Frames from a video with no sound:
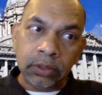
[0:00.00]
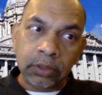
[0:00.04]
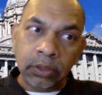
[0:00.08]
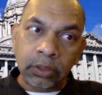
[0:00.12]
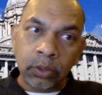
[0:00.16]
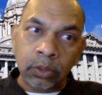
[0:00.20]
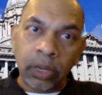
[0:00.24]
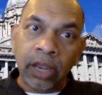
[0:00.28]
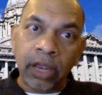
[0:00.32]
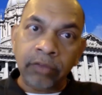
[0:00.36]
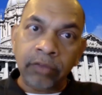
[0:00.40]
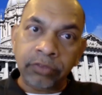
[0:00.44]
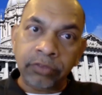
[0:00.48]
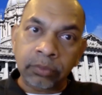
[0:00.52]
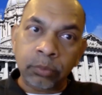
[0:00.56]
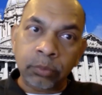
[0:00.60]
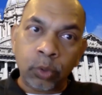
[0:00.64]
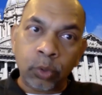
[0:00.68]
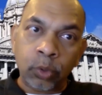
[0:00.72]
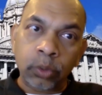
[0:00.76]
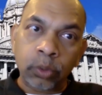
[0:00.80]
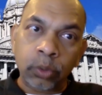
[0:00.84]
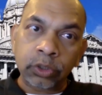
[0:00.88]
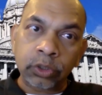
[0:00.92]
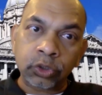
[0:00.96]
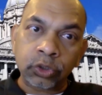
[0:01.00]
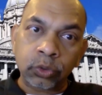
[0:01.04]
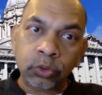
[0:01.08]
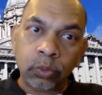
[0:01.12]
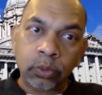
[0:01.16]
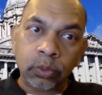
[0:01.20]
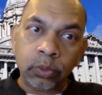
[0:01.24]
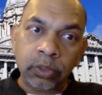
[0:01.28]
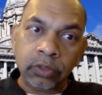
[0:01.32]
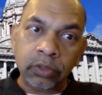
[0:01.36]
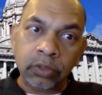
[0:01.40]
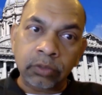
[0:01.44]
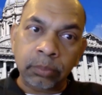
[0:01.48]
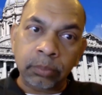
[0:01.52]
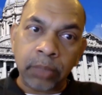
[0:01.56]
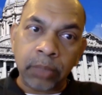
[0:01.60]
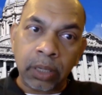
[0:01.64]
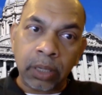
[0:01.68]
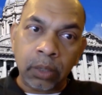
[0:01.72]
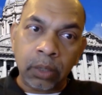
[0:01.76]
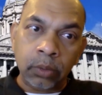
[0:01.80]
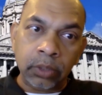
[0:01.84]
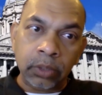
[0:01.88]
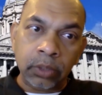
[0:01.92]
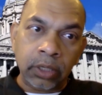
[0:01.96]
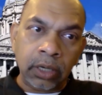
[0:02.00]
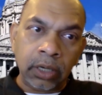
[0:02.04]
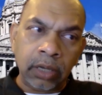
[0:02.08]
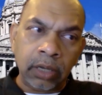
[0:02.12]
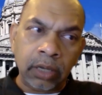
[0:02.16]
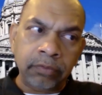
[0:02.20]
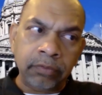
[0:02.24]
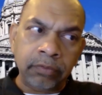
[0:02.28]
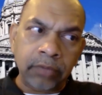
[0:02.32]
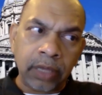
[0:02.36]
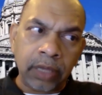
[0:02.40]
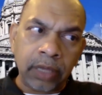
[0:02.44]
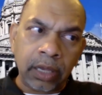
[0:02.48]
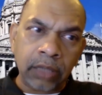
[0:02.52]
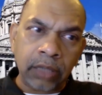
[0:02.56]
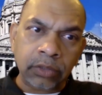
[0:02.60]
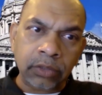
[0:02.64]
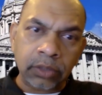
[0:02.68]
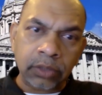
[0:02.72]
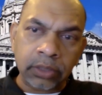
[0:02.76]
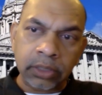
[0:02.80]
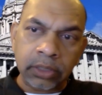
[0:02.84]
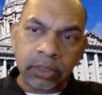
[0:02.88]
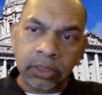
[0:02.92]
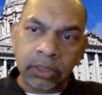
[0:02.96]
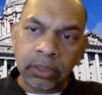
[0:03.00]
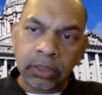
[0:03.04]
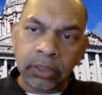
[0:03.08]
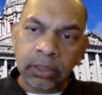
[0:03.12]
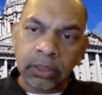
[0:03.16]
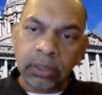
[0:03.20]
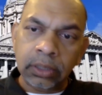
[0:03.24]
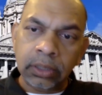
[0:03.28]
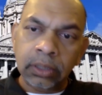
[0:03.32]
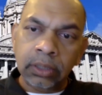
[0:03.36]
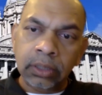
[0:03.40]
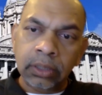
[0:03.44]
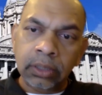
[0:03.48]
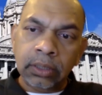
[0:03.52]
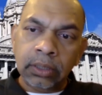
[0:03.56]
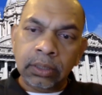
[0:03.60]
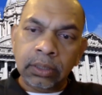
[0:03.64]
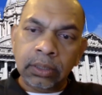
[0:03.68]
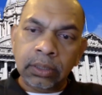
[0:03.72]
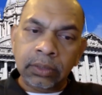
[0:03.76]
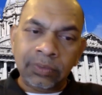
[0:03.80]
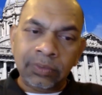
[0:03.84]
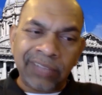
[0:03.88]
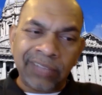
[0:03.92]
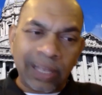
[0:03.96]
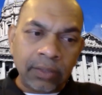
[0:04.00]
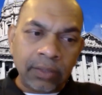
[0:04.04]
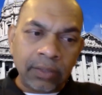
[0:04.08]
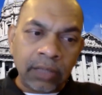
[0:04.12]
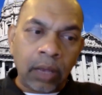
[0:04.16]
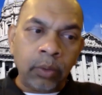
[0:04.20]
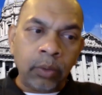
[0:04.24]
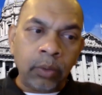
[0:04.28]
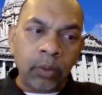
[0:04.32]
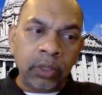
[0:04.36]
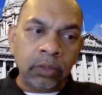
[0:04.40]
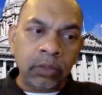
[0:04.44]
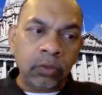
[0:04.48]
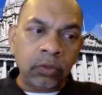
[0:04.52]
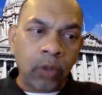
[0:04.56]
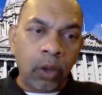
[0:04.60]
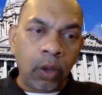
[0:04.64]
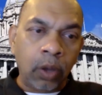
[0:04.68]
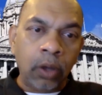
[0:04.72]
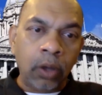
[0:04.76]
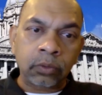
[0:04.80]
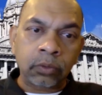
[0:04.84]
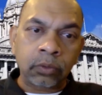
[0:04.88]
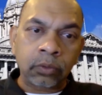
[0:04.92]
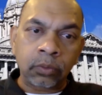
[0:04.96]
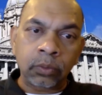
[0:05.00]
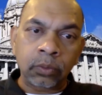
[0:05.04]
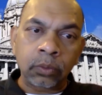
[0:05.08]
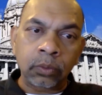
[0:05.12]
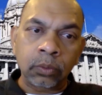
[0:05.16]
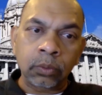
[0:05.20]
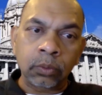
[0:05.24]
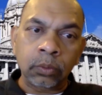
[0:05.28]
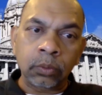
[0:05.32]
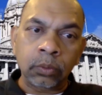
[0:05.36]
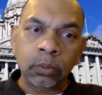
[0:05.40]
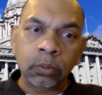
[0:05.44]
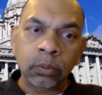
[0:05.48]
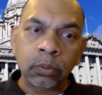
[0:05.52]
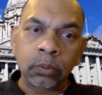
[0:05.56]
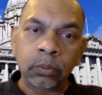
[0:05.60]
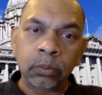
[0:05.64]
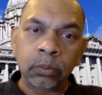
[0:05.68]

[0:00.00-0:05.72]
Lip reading: have some horror stories about, and I've actually sat down and talked to,